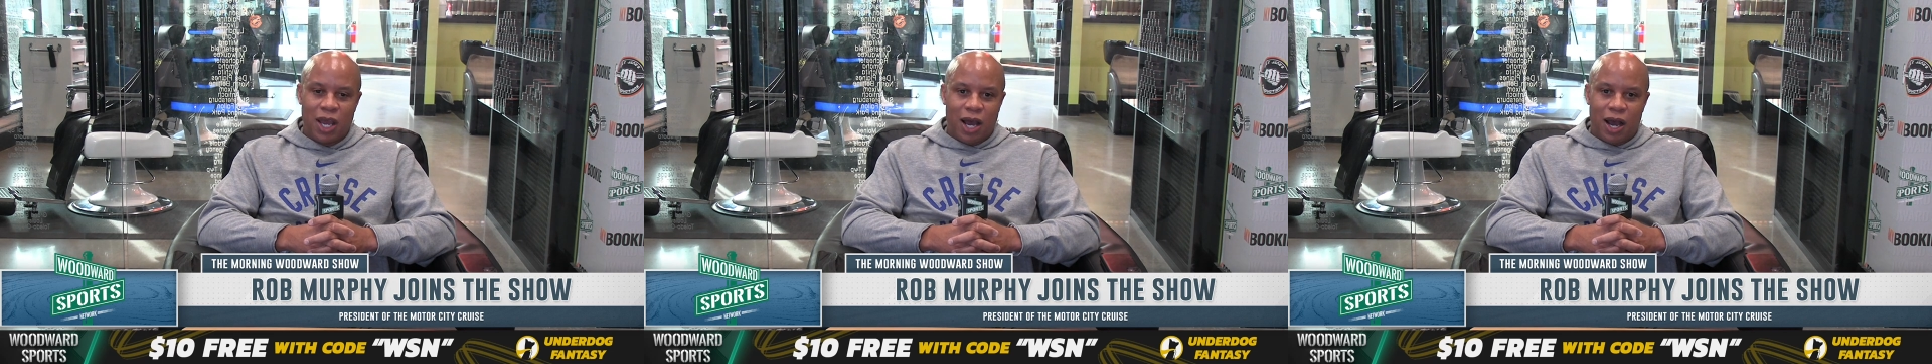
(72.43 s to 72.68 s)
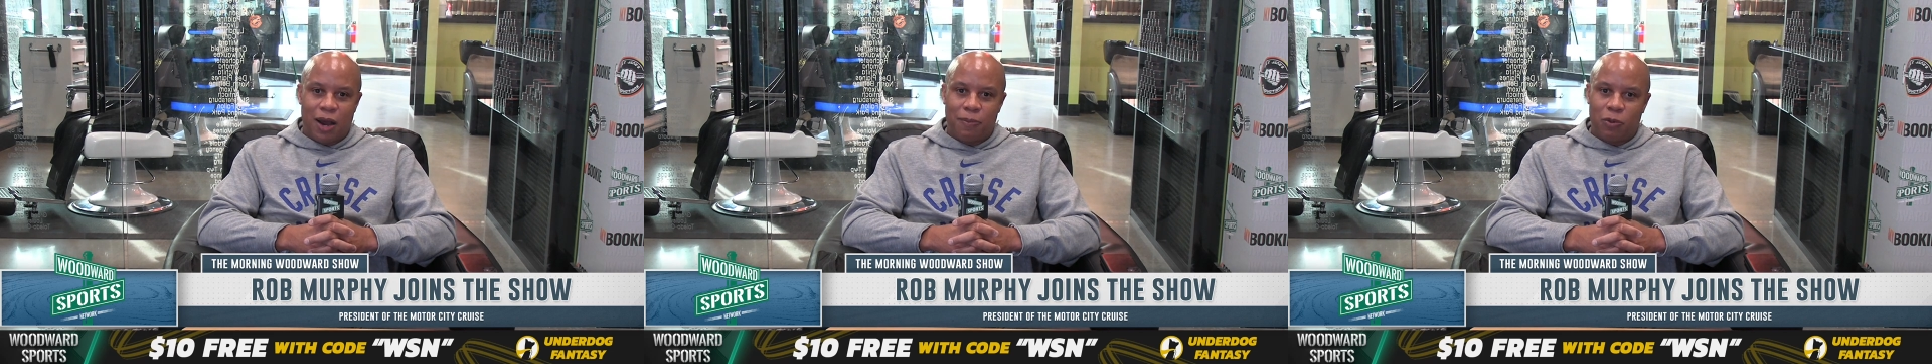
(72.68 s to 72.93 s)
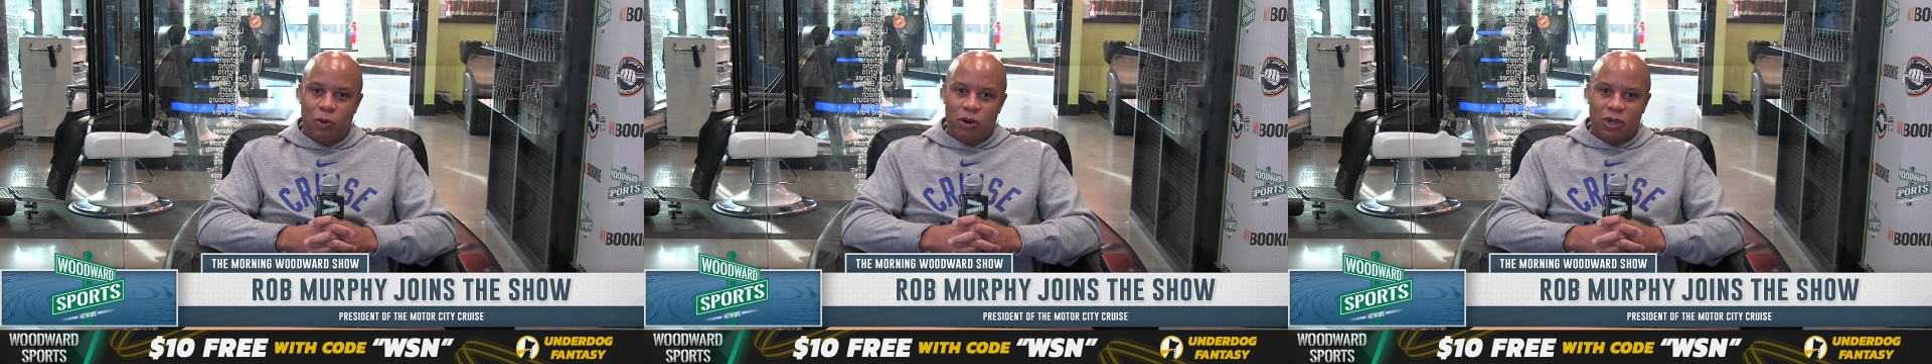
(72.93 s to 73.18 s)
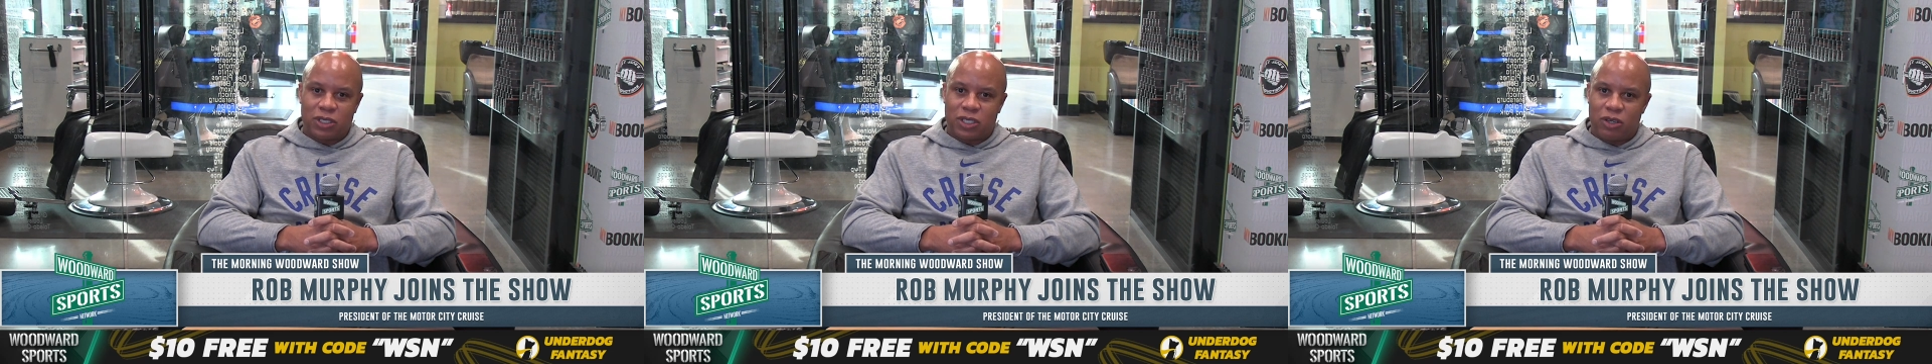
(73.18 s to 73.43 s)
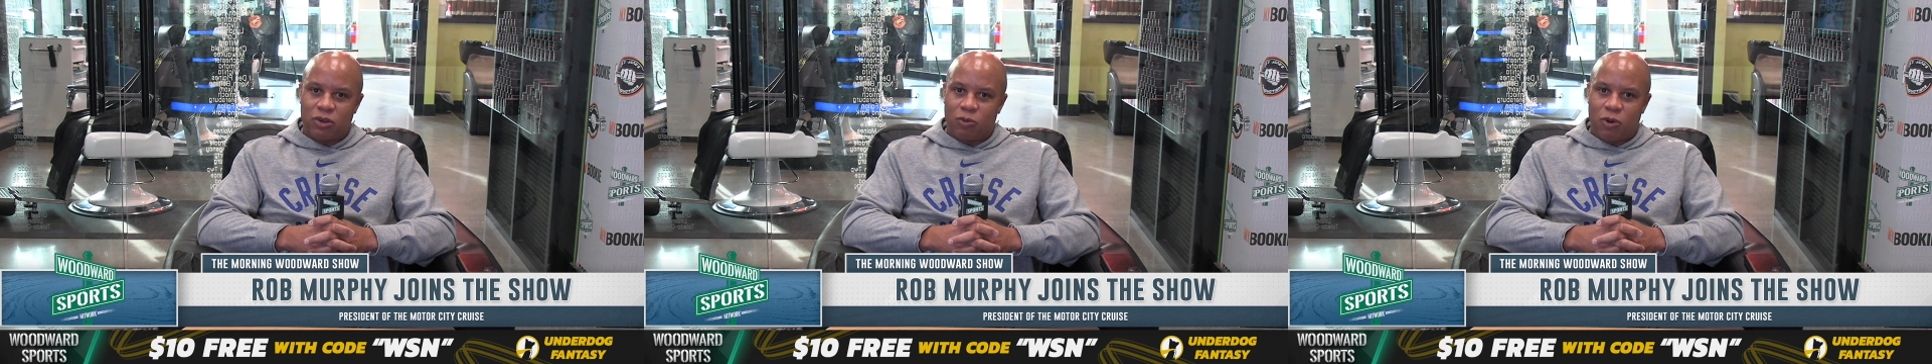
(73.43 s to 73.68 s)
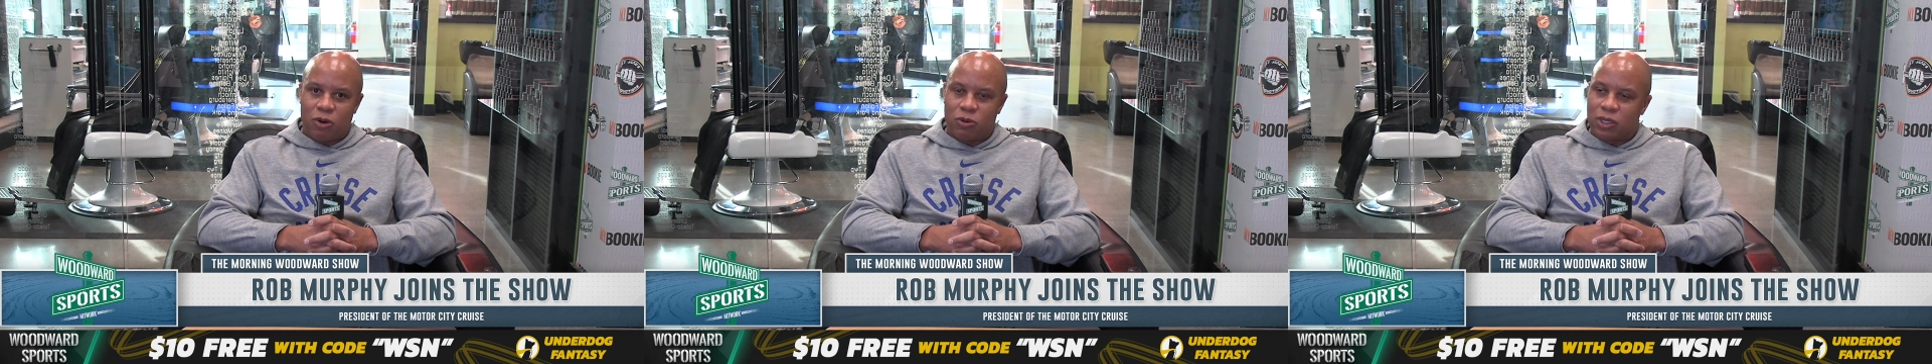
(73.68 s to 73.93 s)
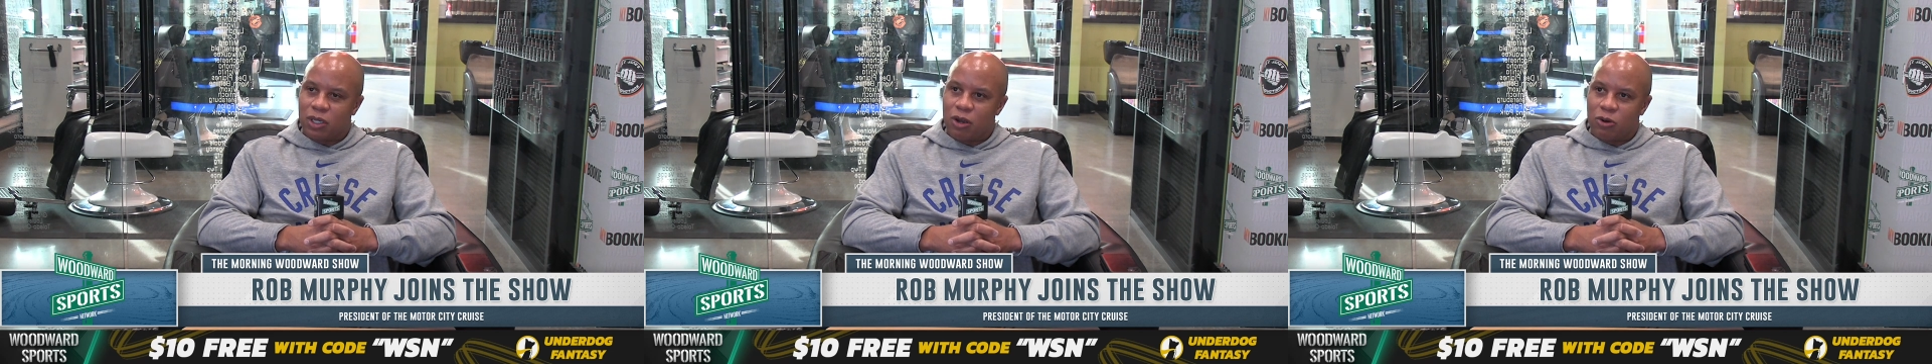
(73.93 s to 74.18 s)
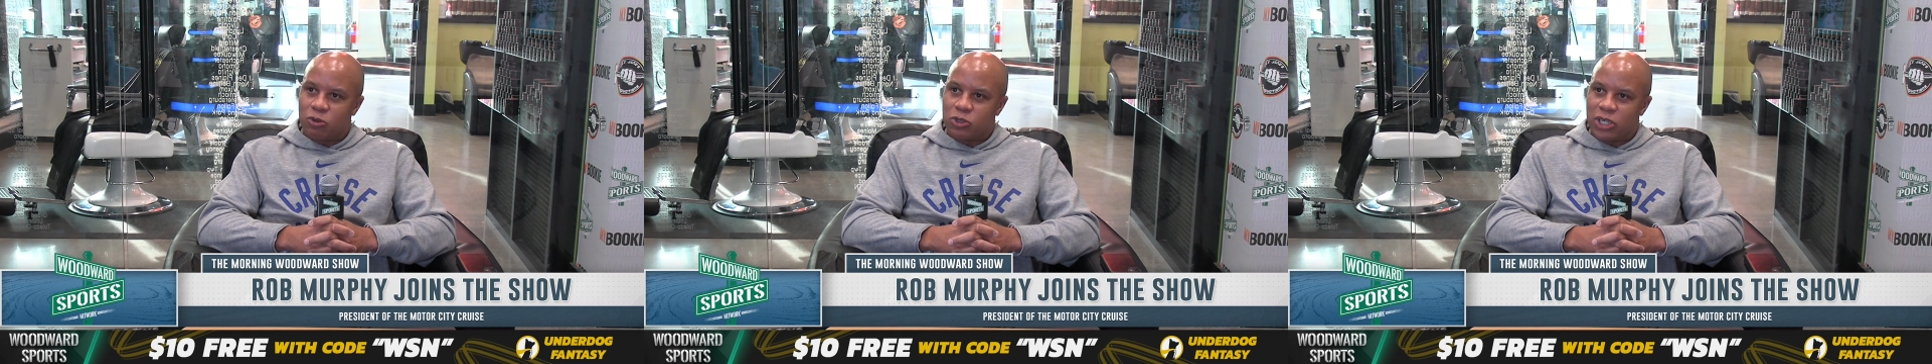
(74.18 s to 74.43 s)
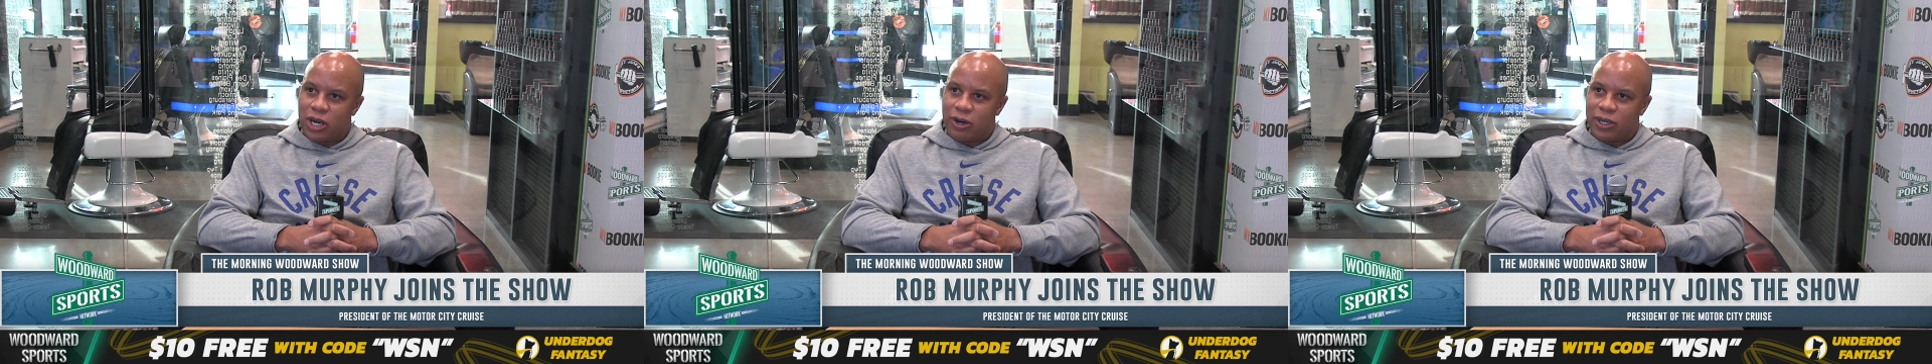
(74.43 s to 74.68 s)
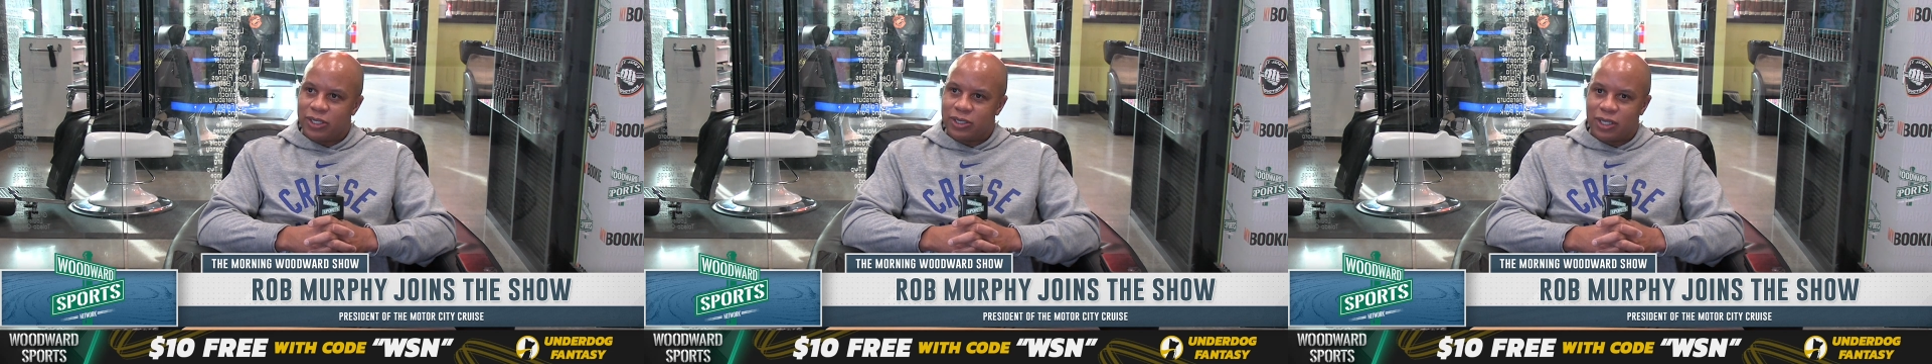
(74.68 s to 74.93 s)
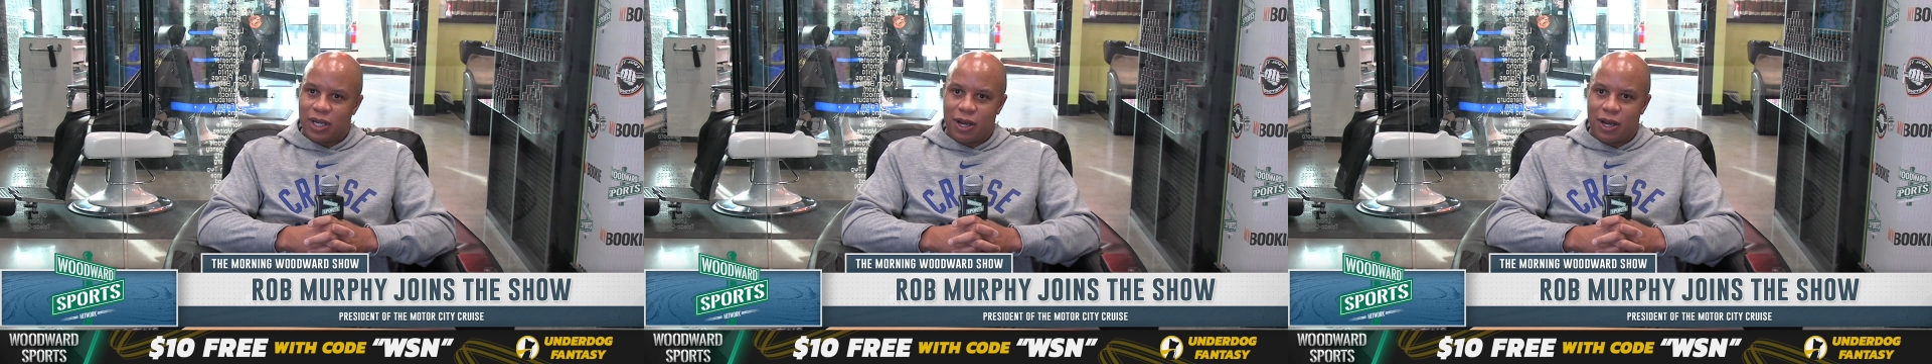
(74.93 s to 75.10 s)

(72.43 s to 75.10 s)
But we'll continue to work with the local charities.